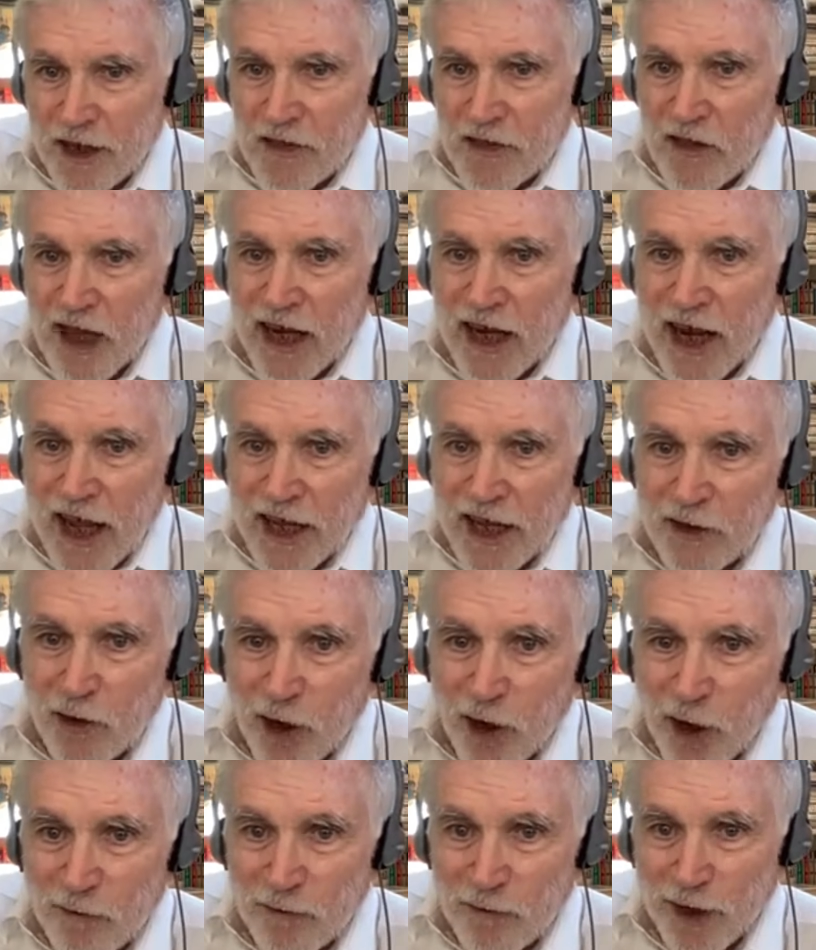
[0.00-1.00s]
cut that
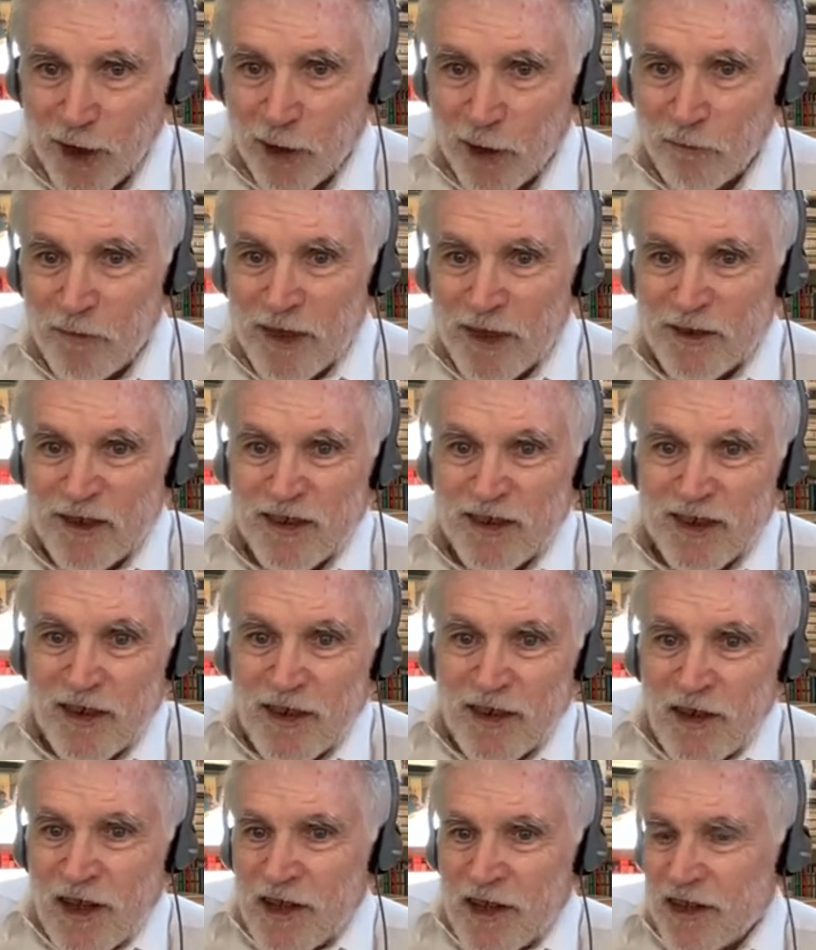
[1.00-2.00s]
hand off now.
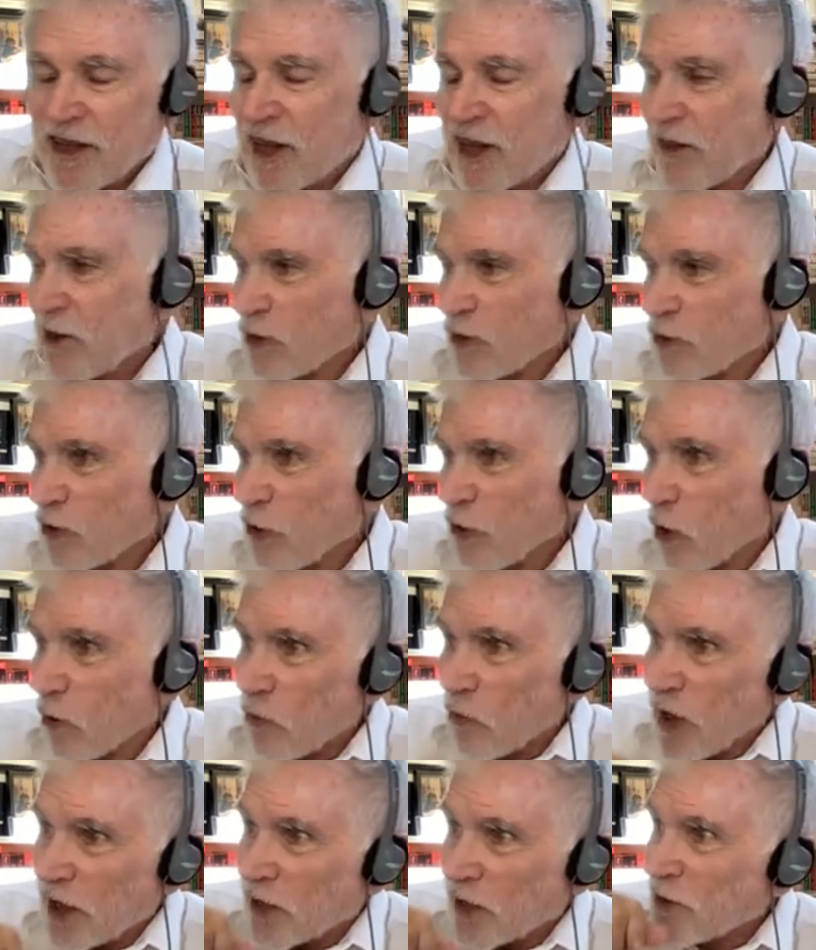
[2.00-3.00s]
Now that you
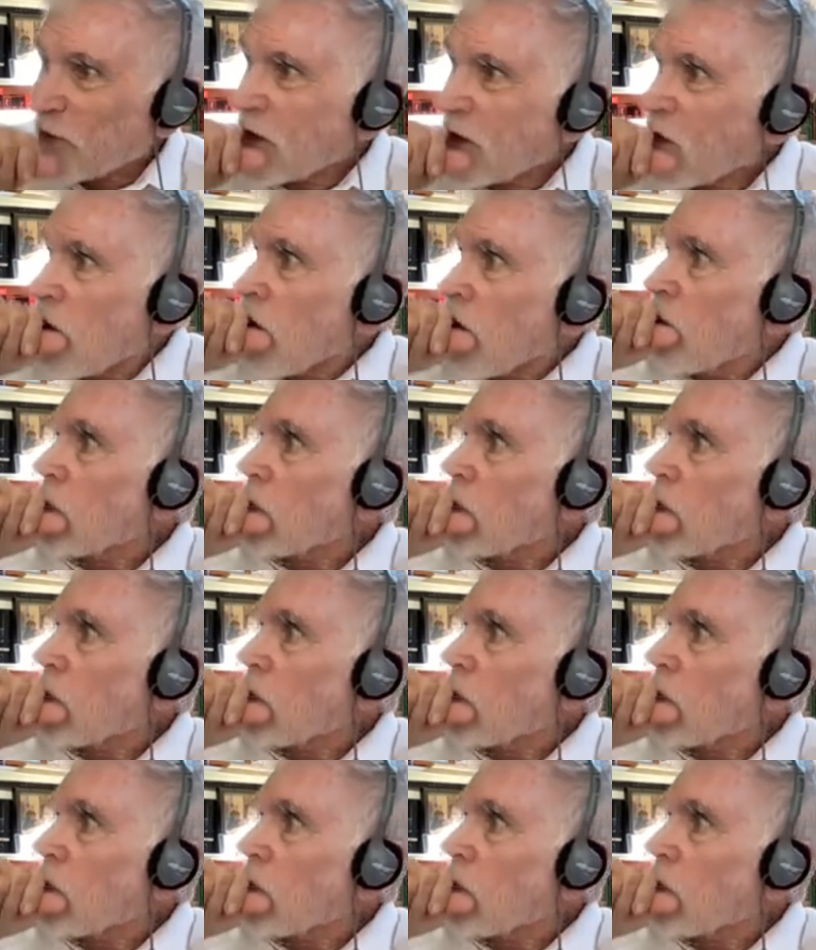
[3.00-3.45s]
know better.